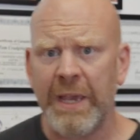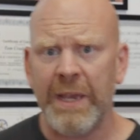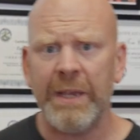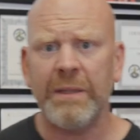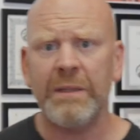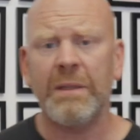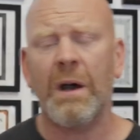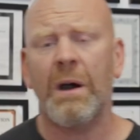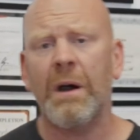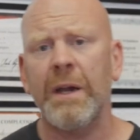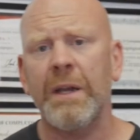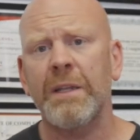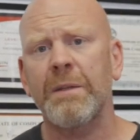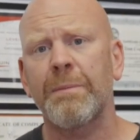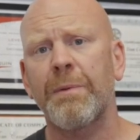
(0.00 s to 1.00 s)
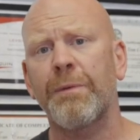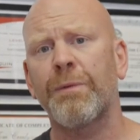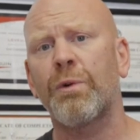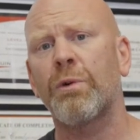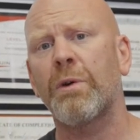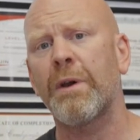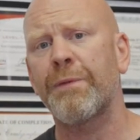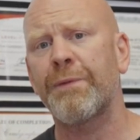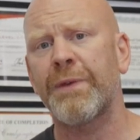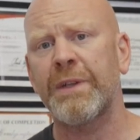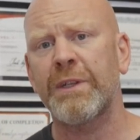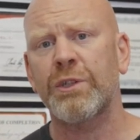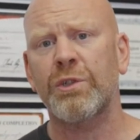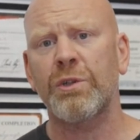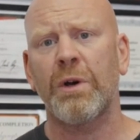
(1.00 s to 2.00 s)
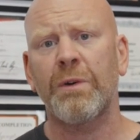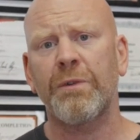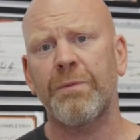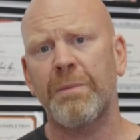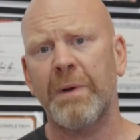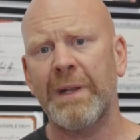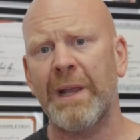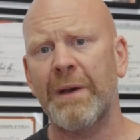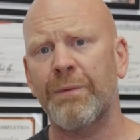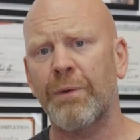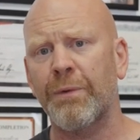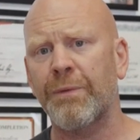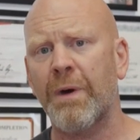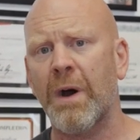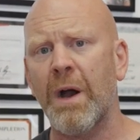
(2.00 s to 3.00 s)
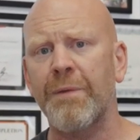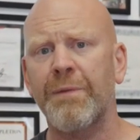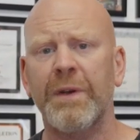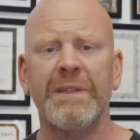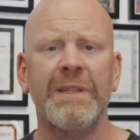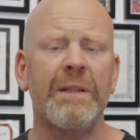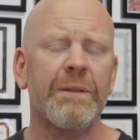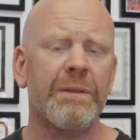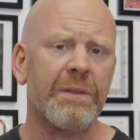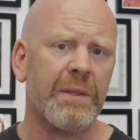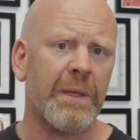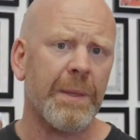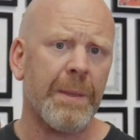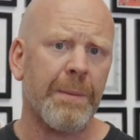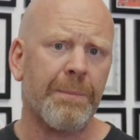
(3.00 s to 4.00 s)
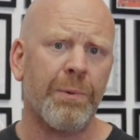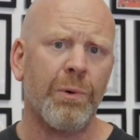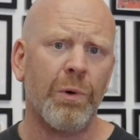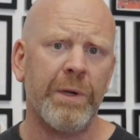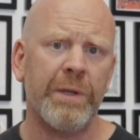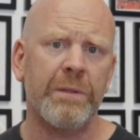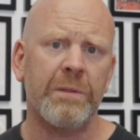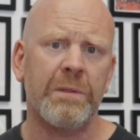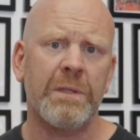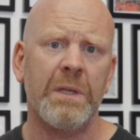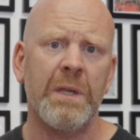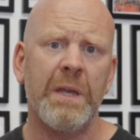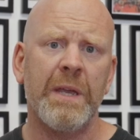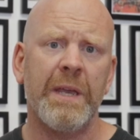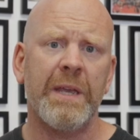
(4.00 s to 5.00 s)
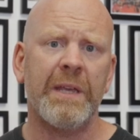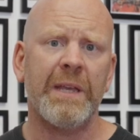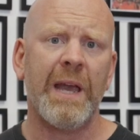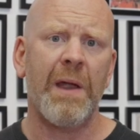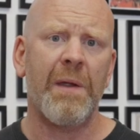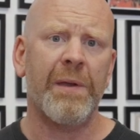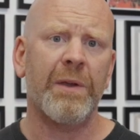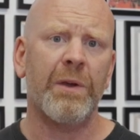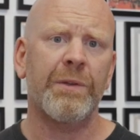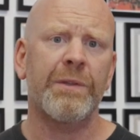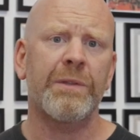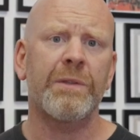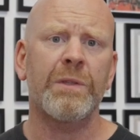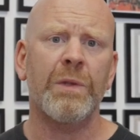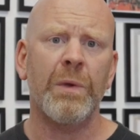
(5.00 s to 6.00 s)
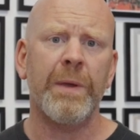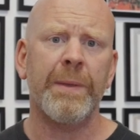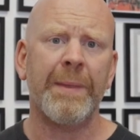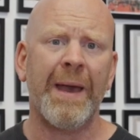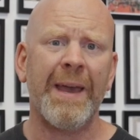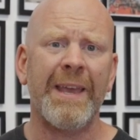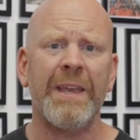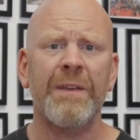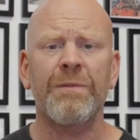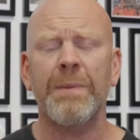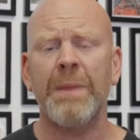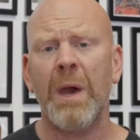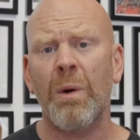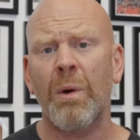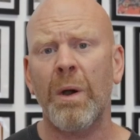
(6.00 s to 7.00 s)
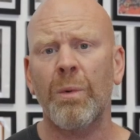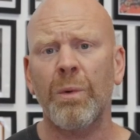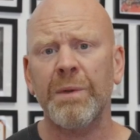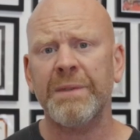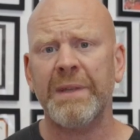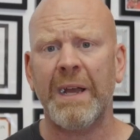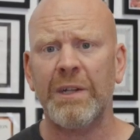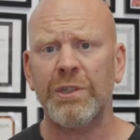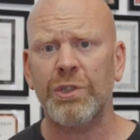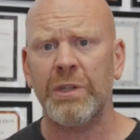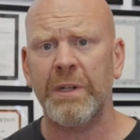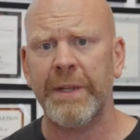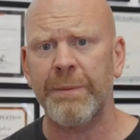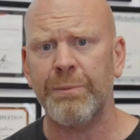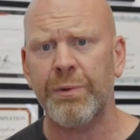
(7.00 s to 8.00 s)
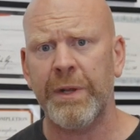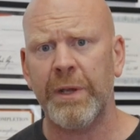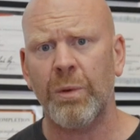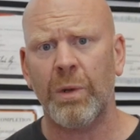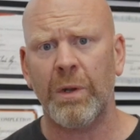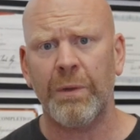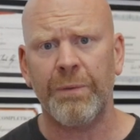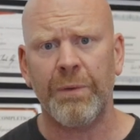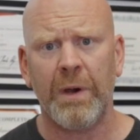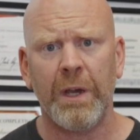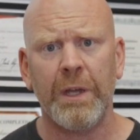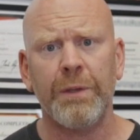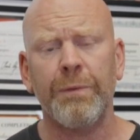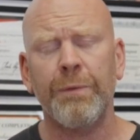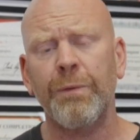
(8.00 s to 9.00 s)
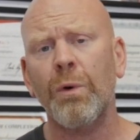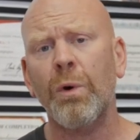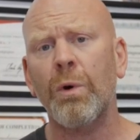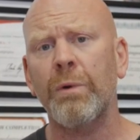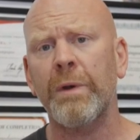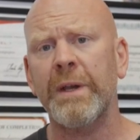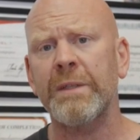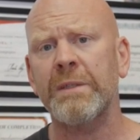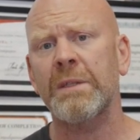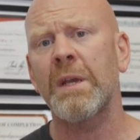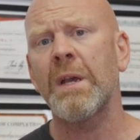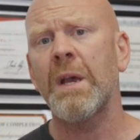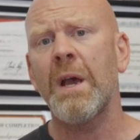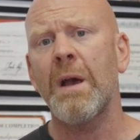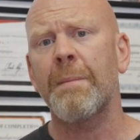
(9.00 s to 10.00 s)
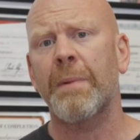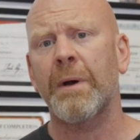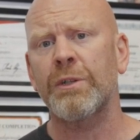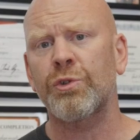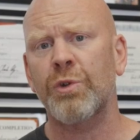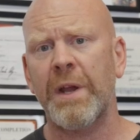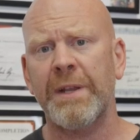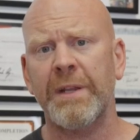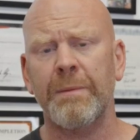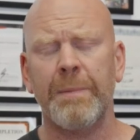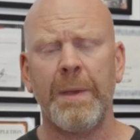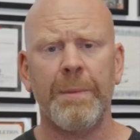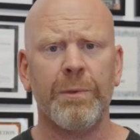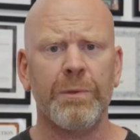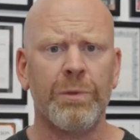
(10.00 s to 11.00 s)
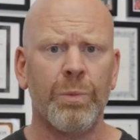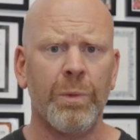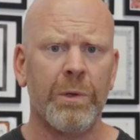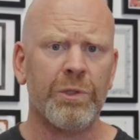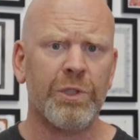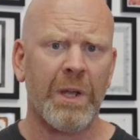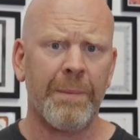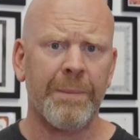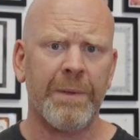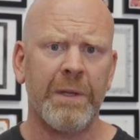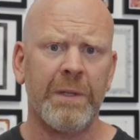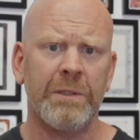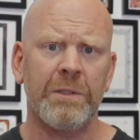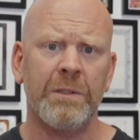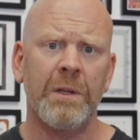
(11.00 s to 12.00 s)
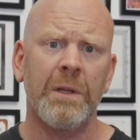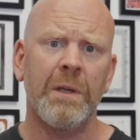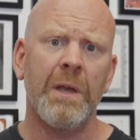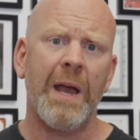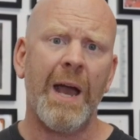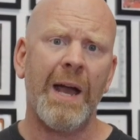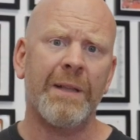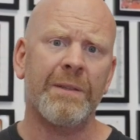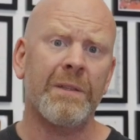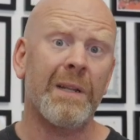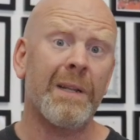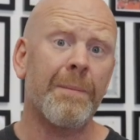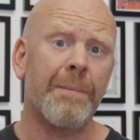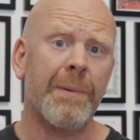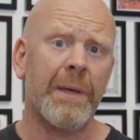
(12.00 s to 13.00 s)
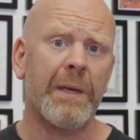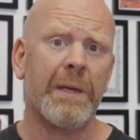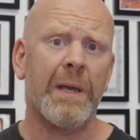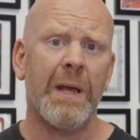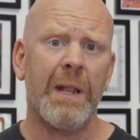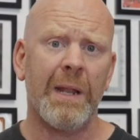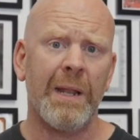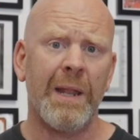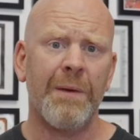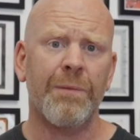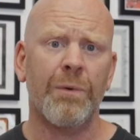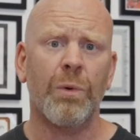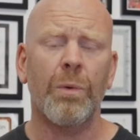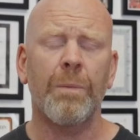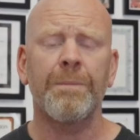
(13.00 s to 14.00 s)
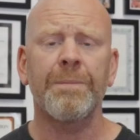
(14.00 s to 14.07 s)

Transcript: he died before I finished off my level 5. I didn't see the point in carrying on and doing that, even though I was actually pre-qualified for it by training people to world champion and Olympic level.